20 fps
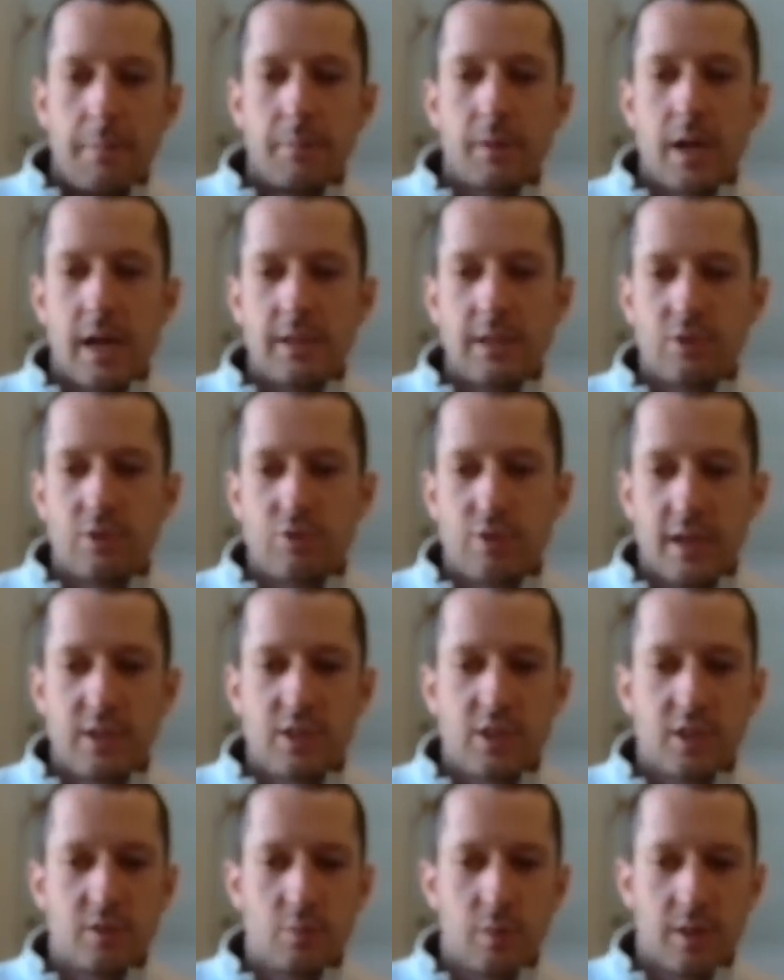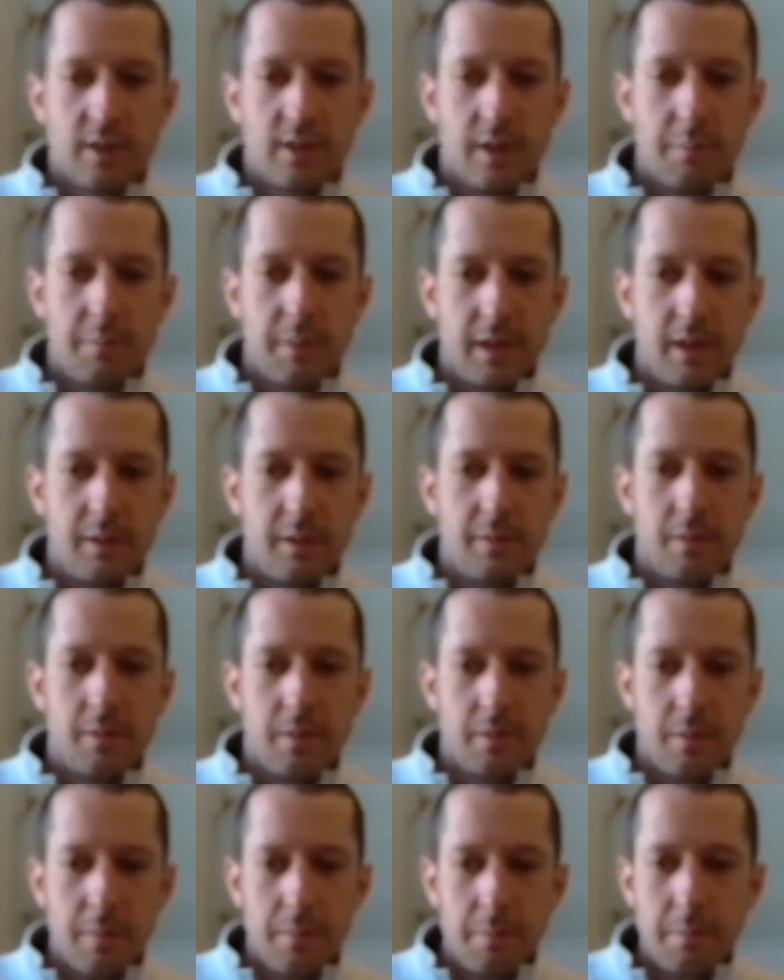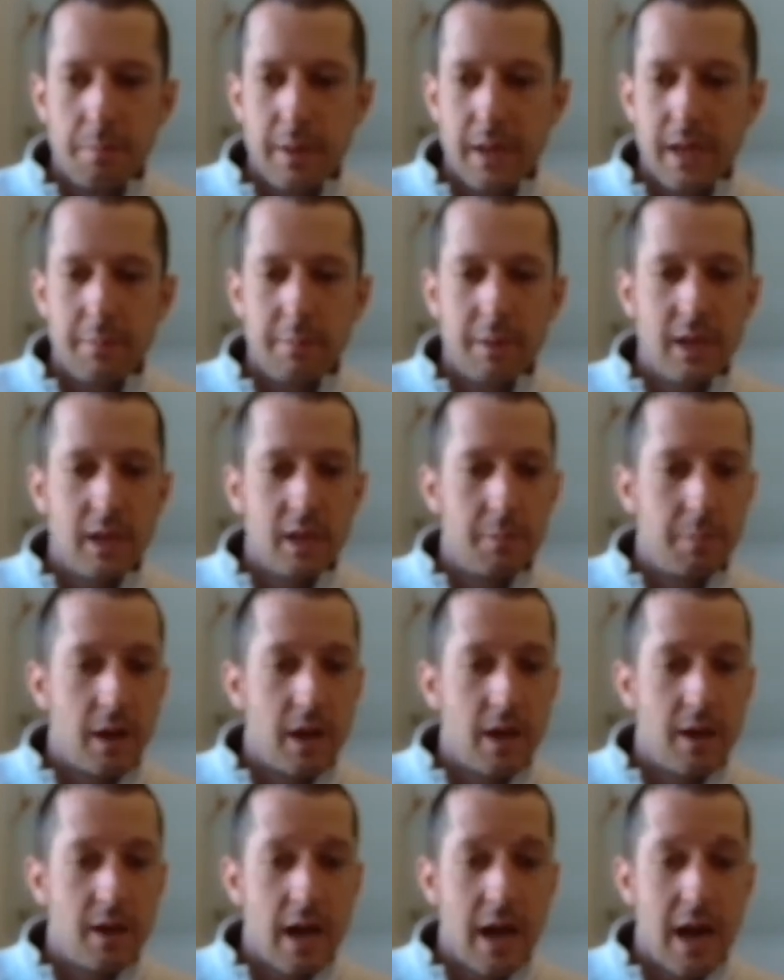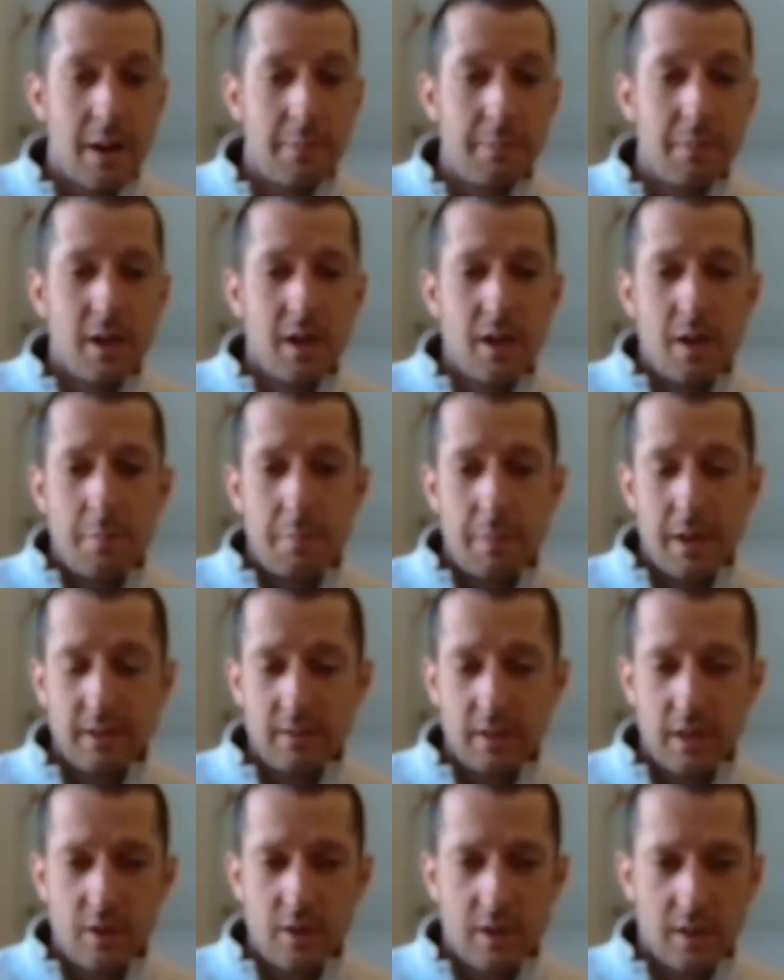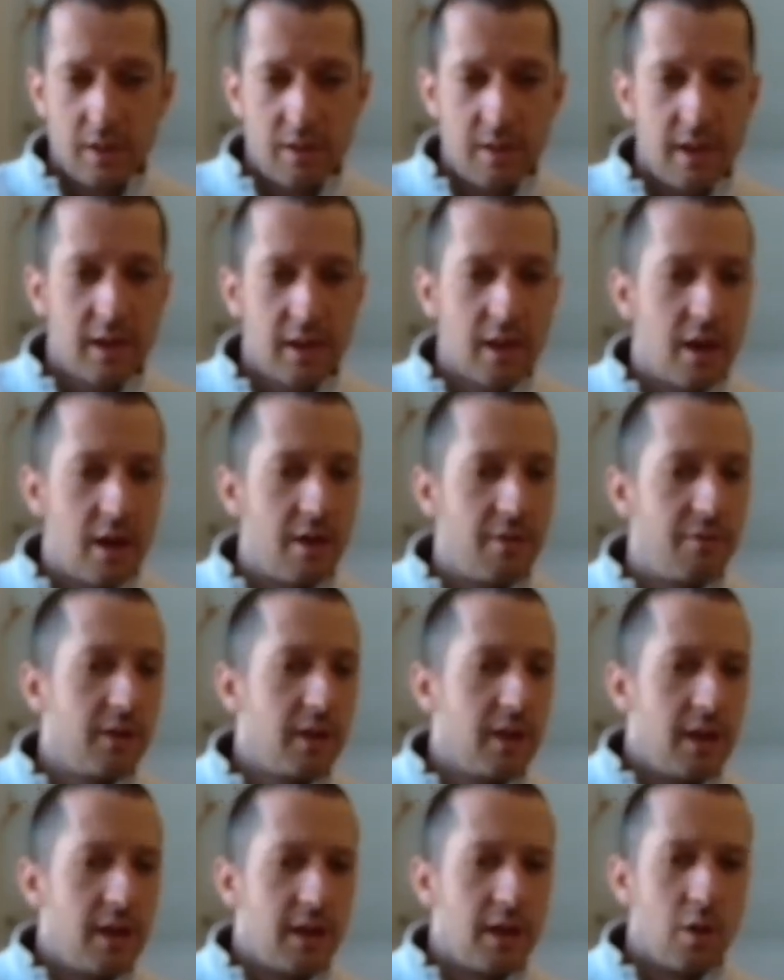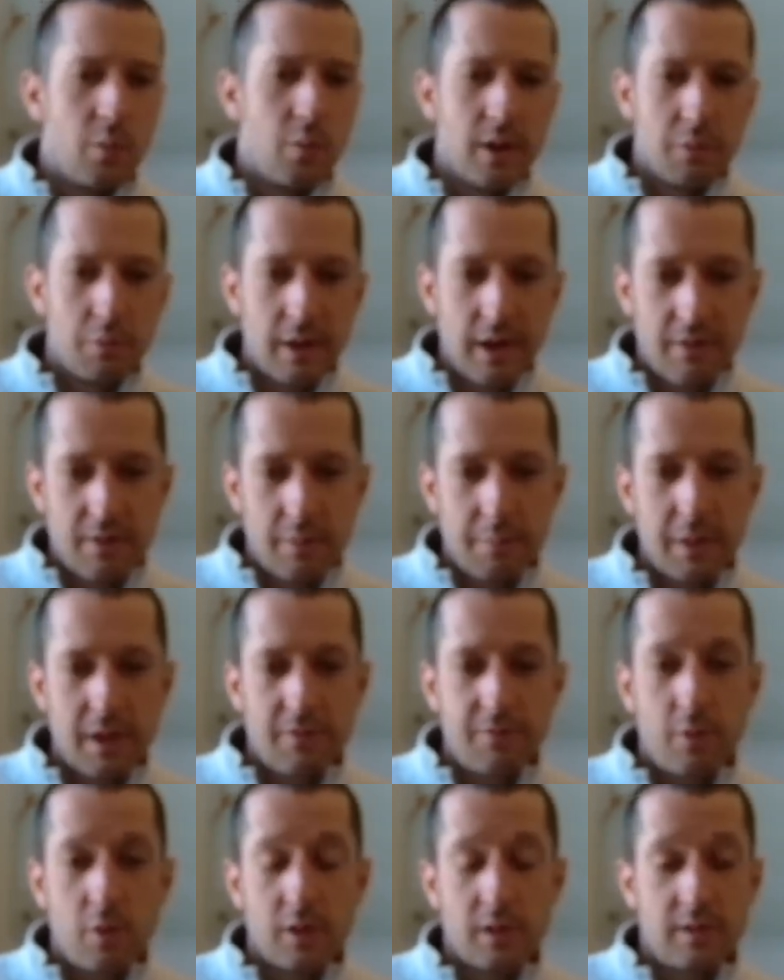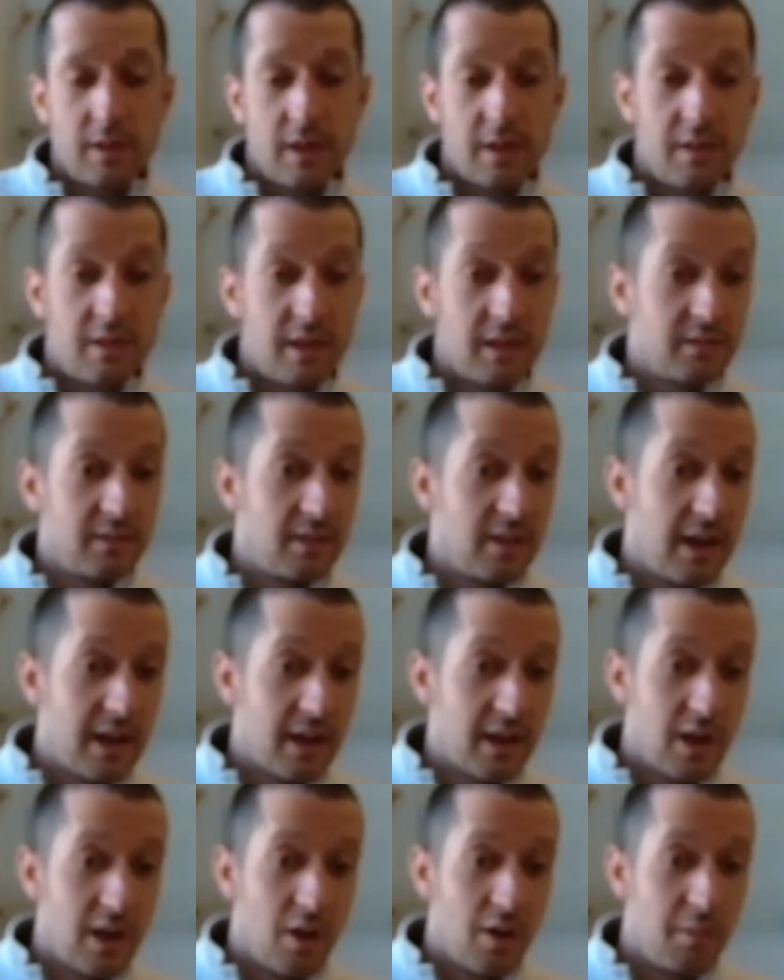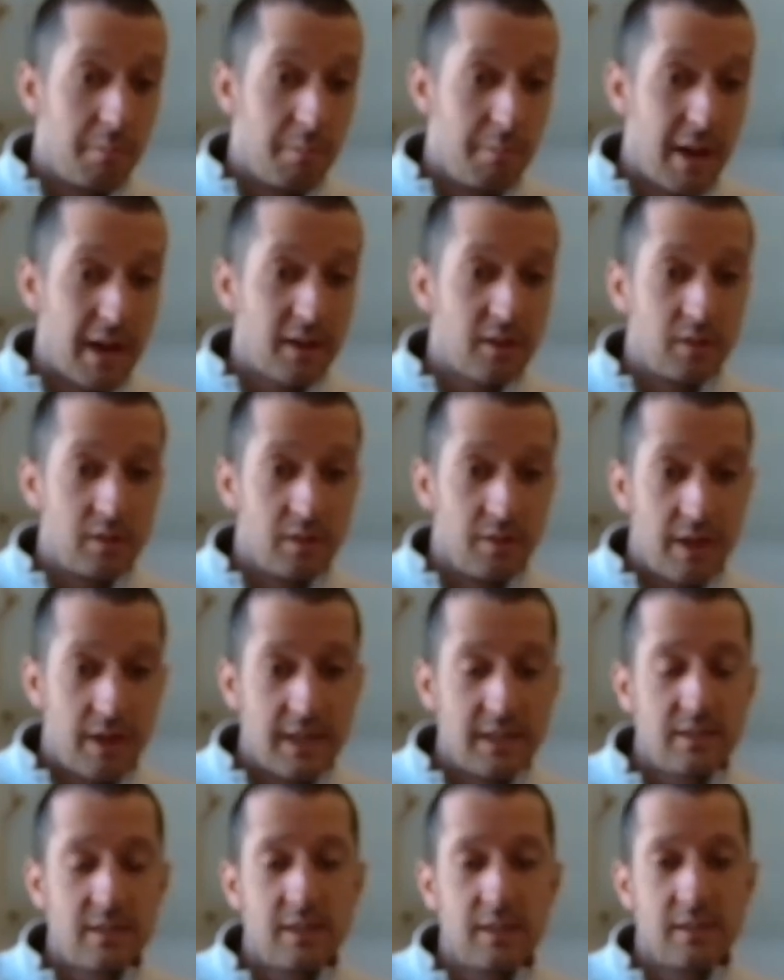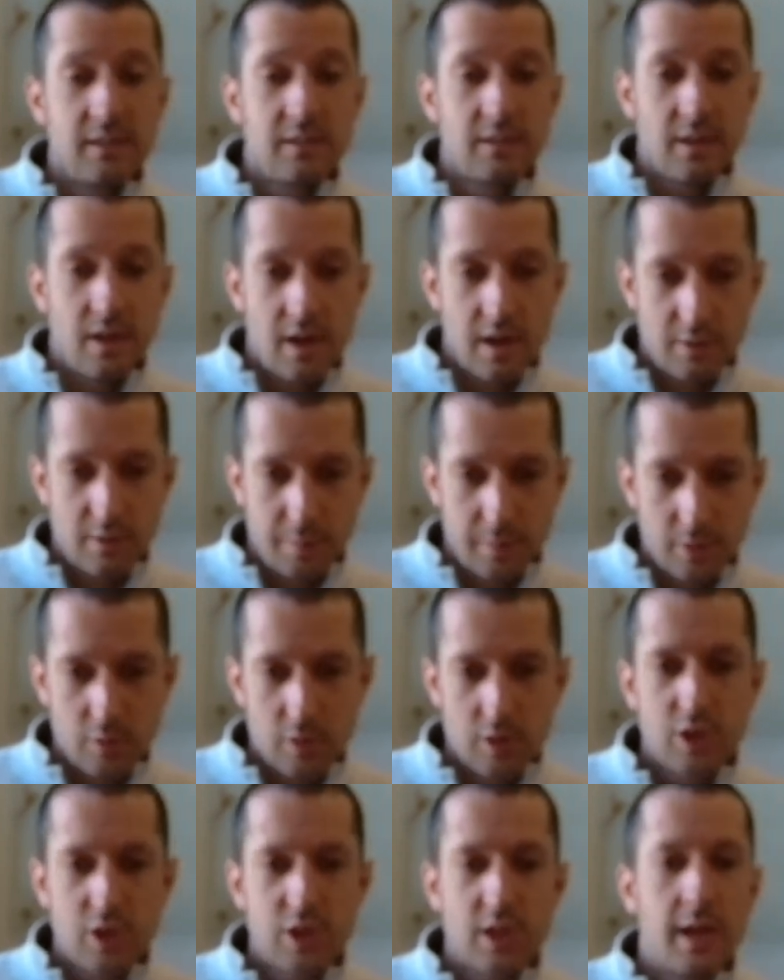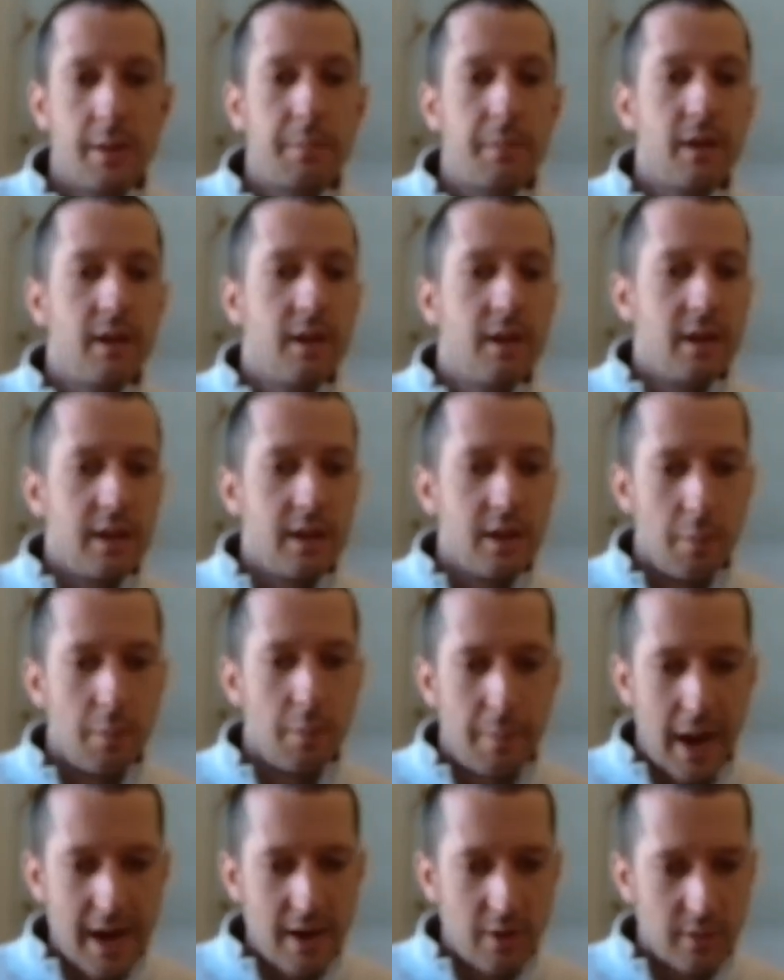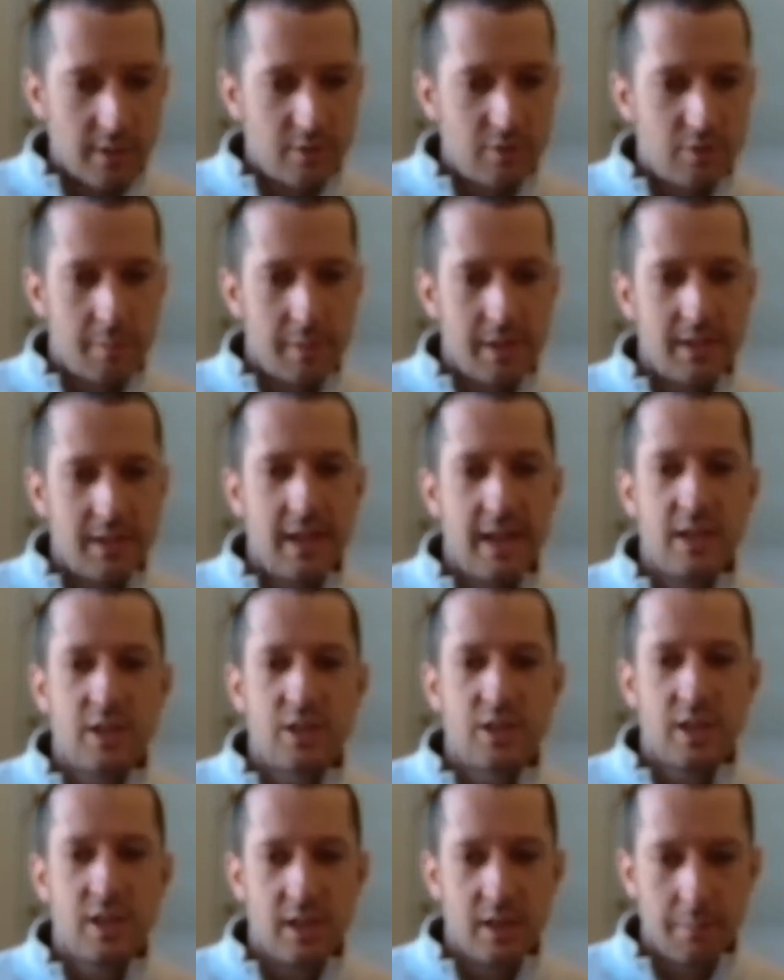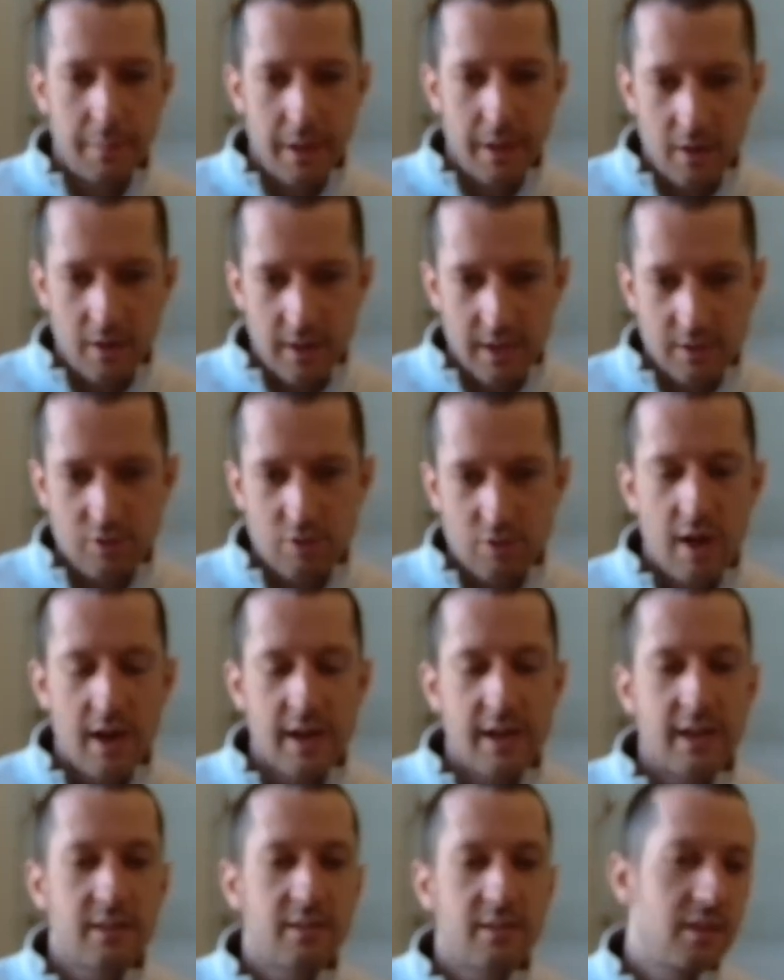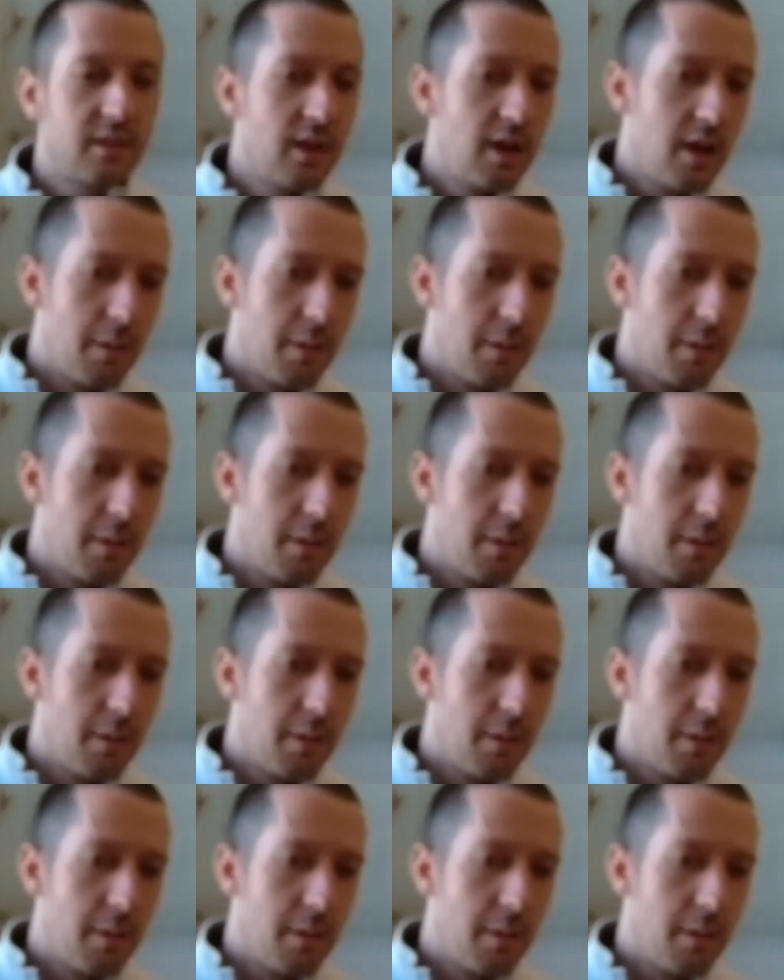concentrations within BME, but basically you can think of, we have a big focus on things like medical devices, entrepreneurship, bioinstrumentation and bioelectronics.